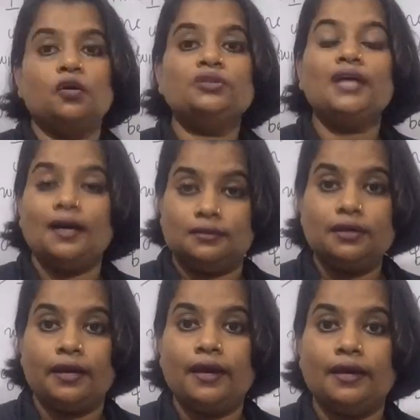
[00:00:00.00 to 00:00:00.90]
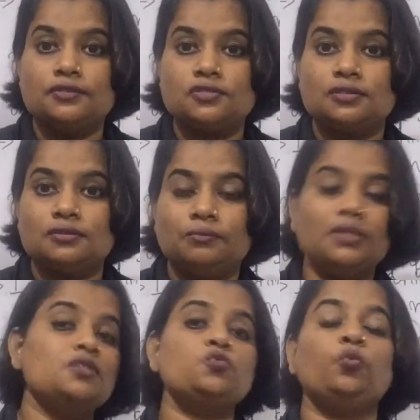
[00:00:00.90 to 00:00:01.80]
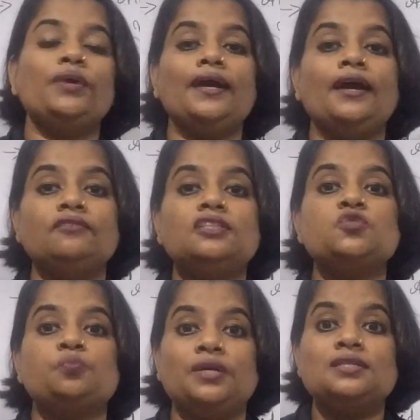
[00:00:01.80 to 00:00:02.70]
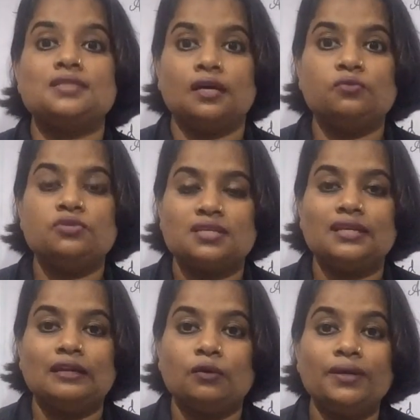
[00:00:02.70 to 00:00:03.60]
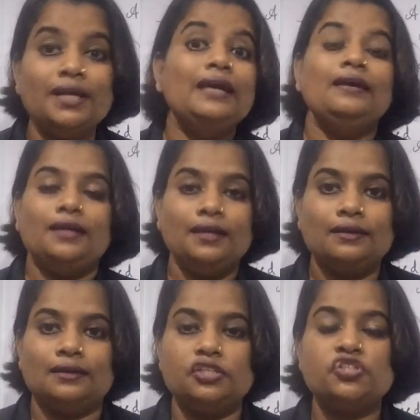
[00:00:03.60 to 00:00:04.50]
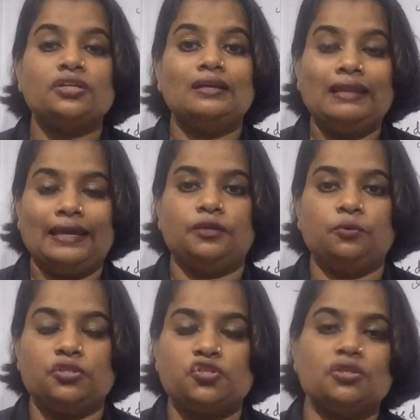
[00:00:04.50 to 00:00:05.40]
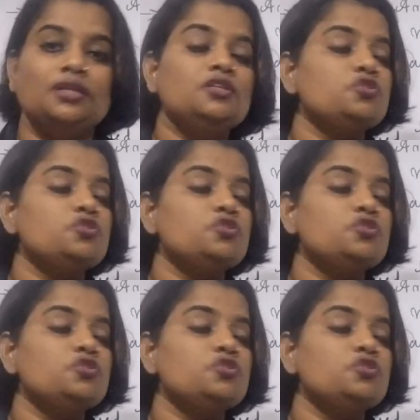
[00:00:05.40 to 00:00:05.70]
On the other hand, because we have the speech sounds in our English language,